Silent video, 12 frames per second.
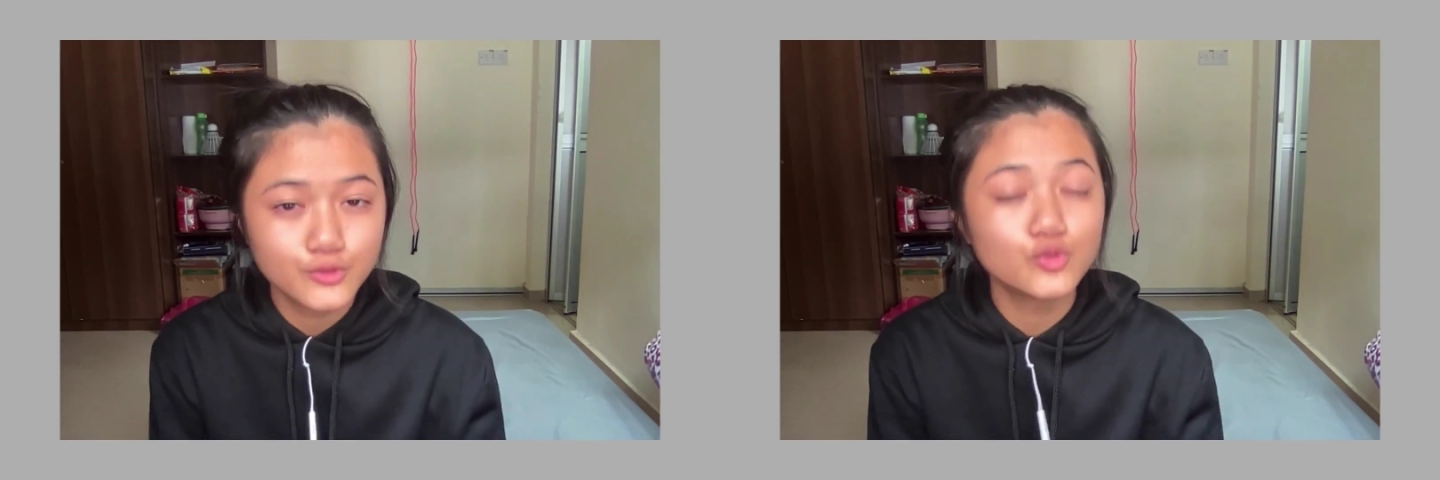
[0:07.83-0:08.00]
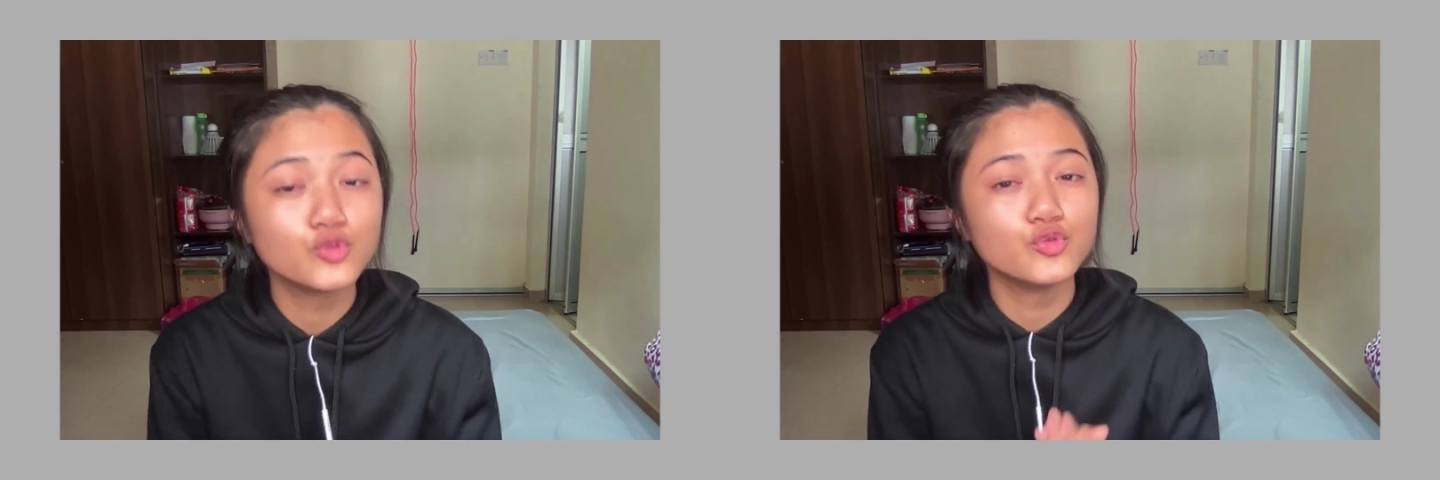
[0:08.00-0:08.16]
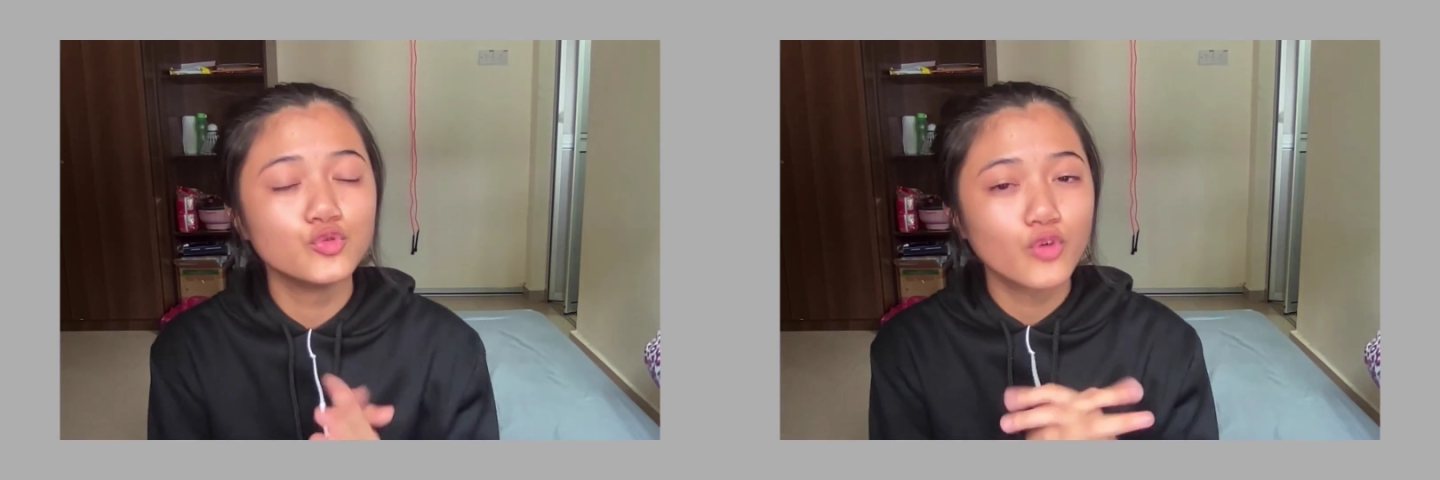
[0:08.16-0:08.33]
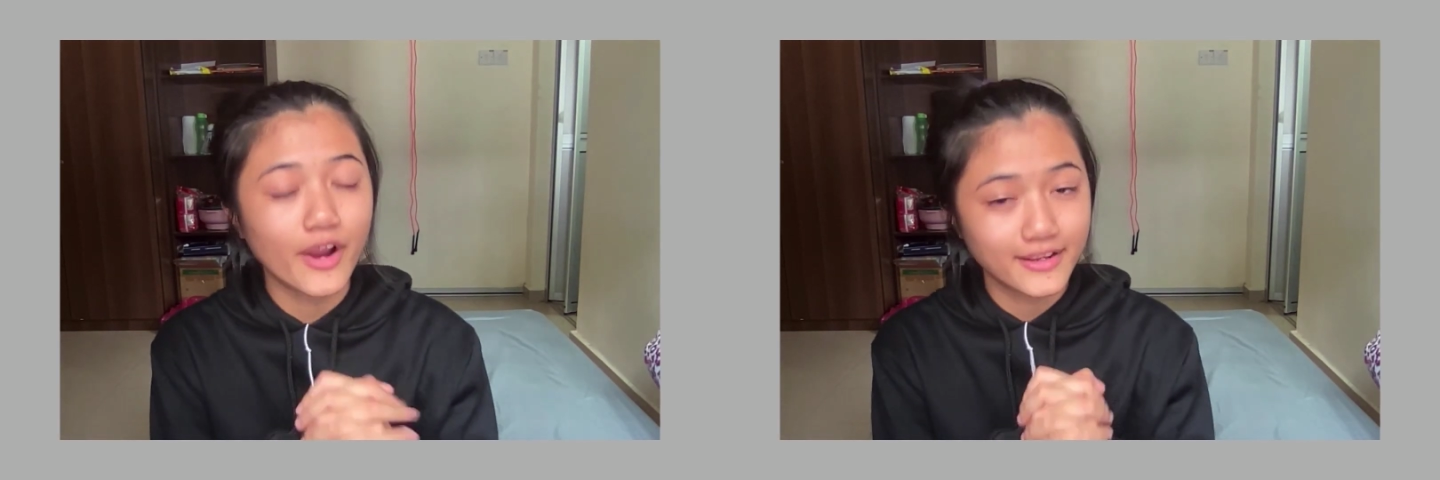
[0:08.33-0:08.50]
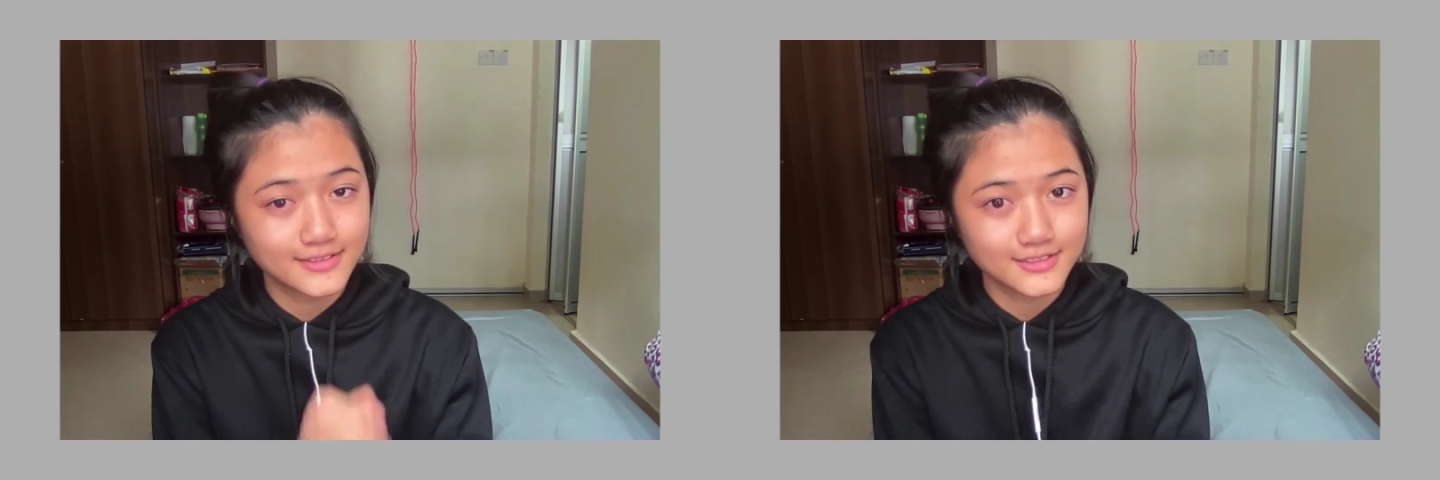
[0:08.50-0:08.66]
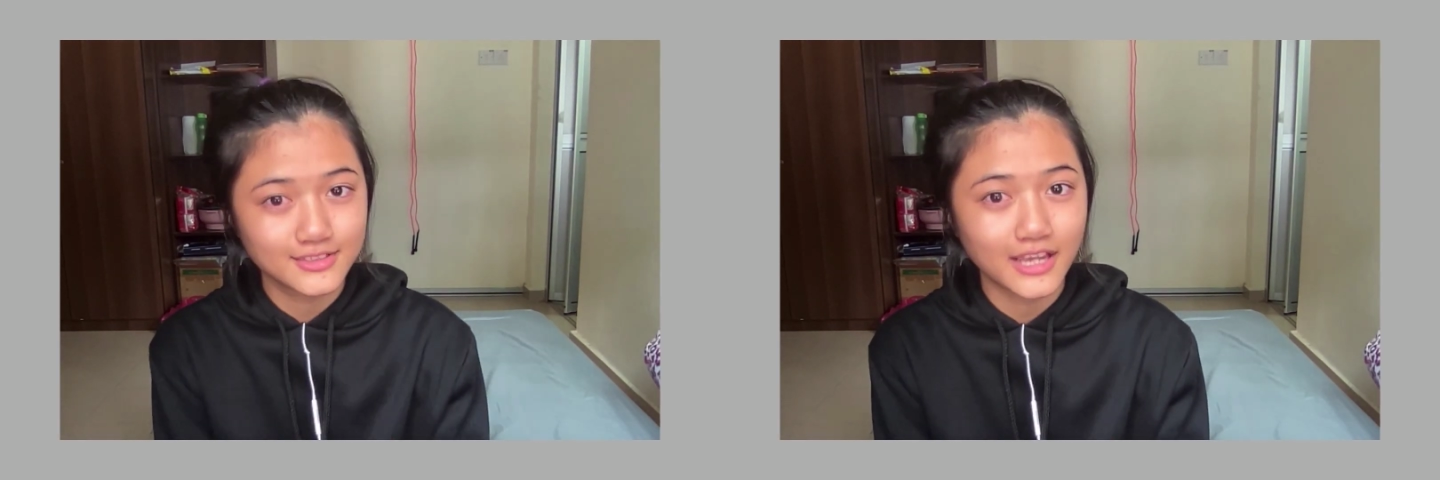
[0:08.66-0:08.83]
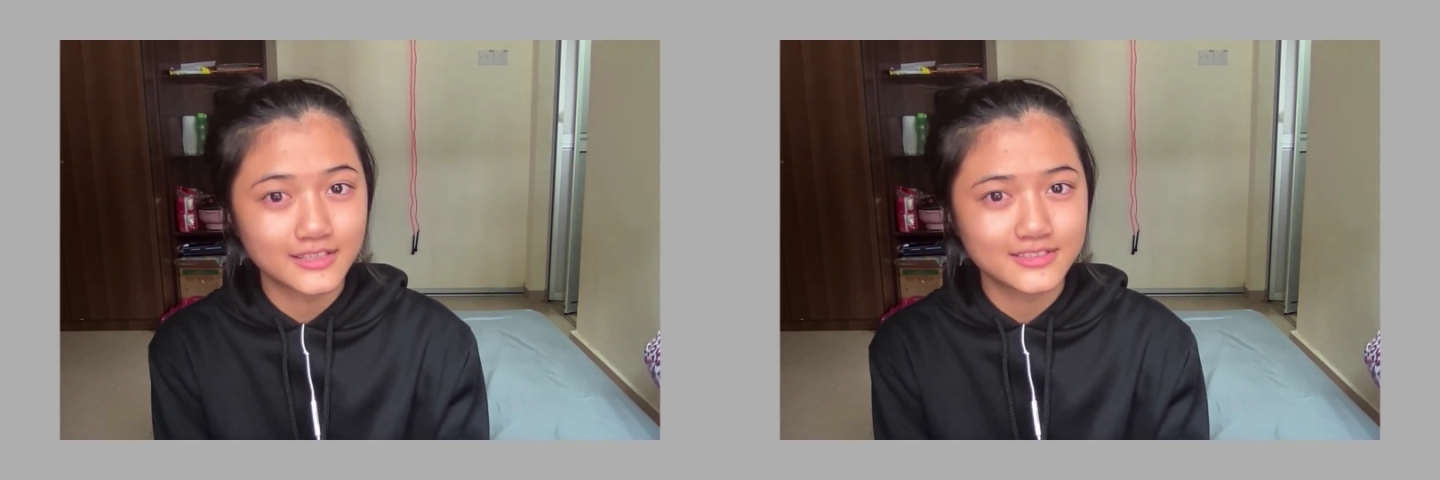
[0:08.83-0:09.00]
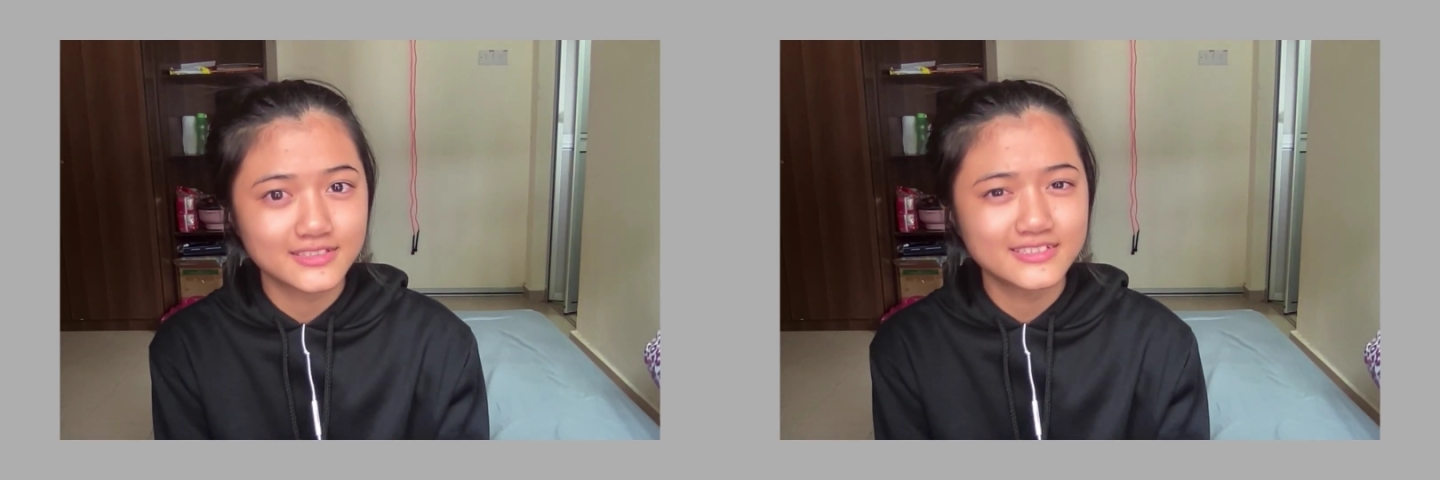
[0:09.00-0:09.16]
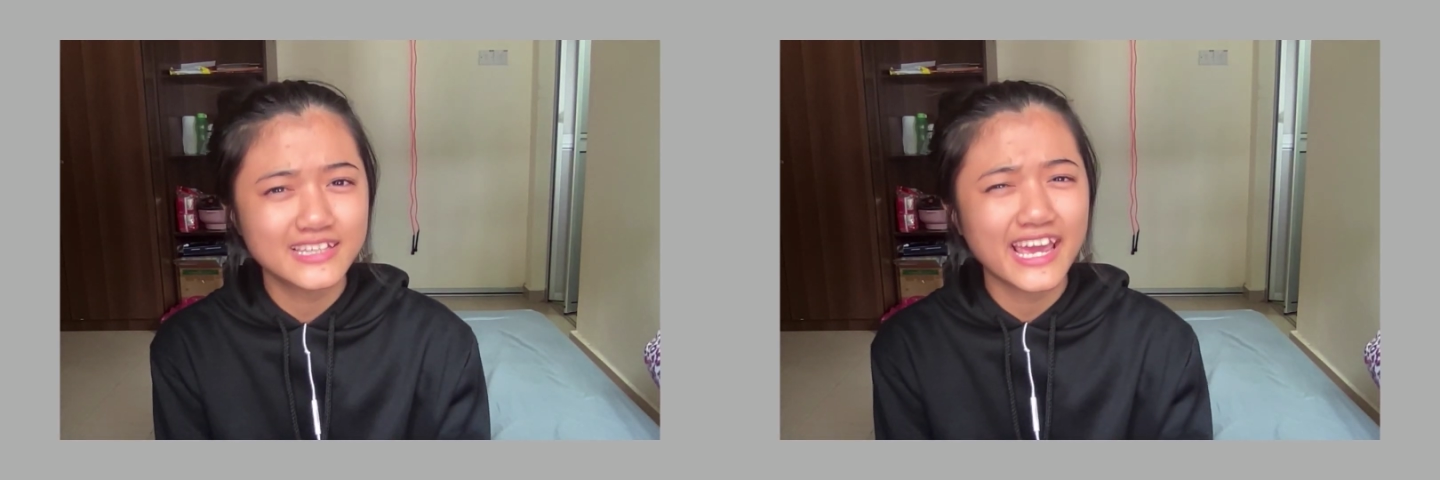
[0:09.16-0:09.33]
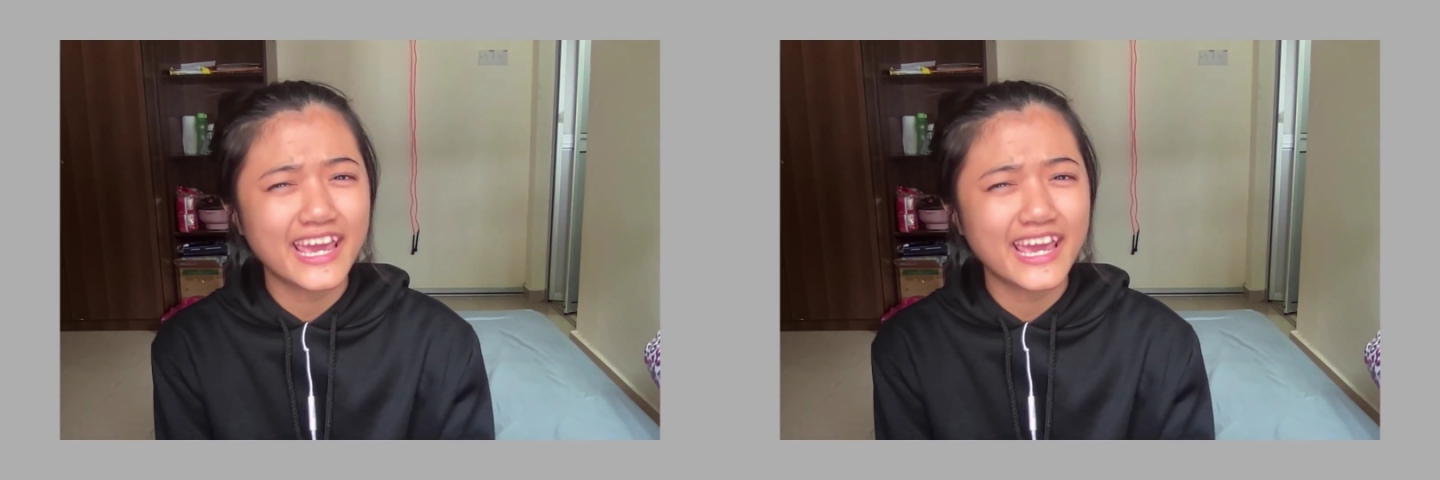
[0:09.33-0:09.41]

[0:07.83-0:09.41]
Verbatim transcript: to do exercises